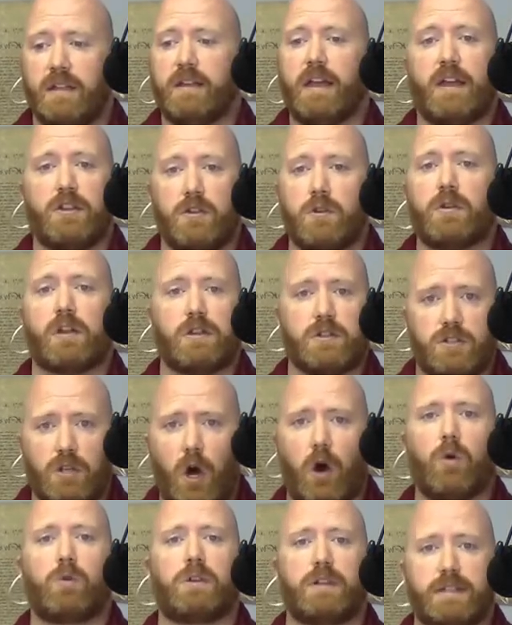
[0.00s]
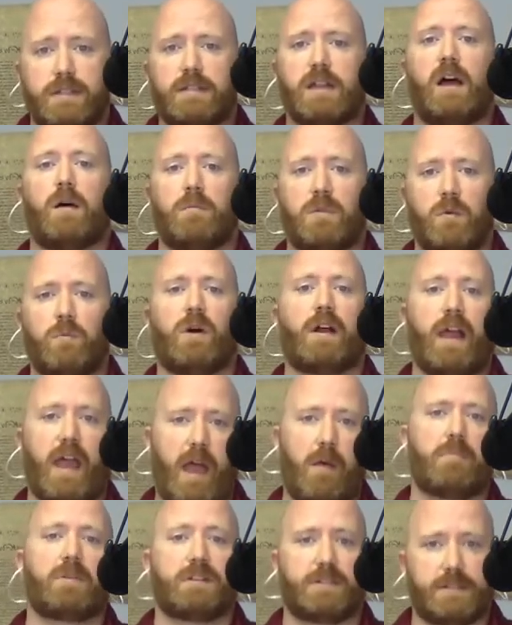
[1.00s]
yeah, you can totally tell me what
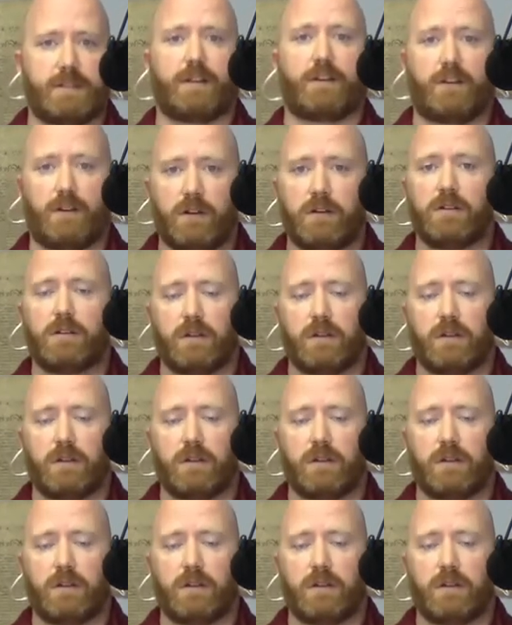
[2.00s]
happens here.